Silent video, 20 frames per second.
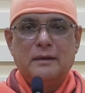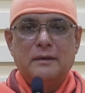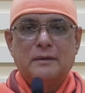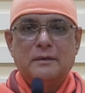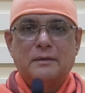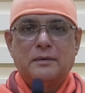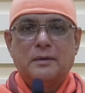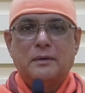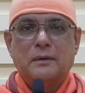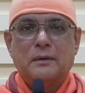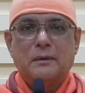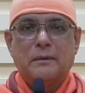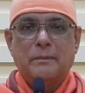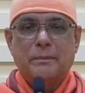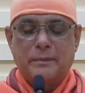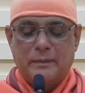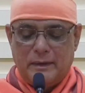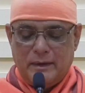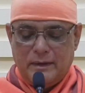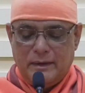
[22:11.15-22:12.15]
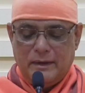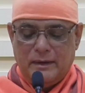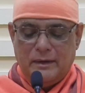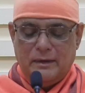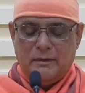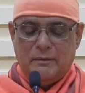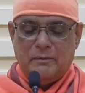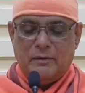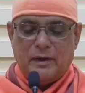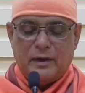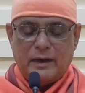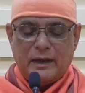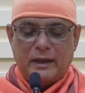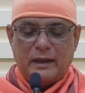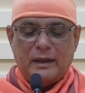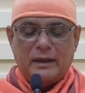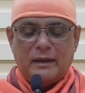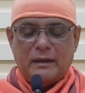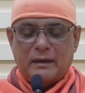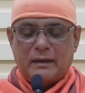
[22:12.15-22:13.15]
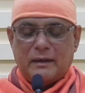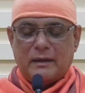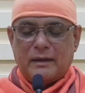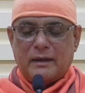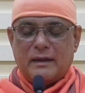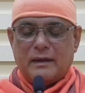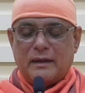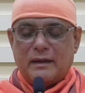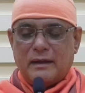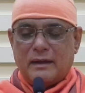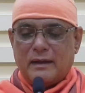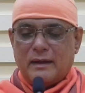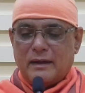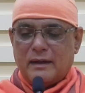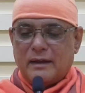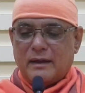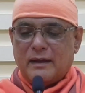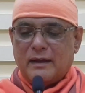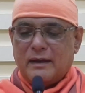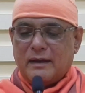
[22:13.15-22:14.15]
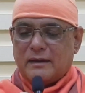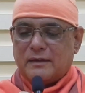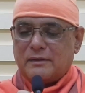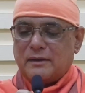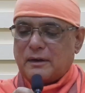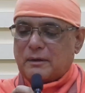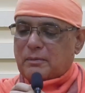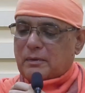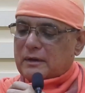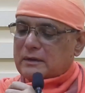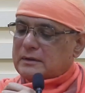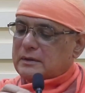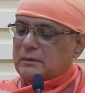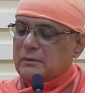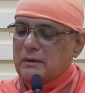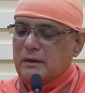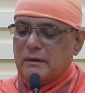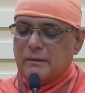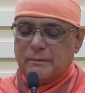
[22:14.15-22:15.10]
So, one, it is not possible.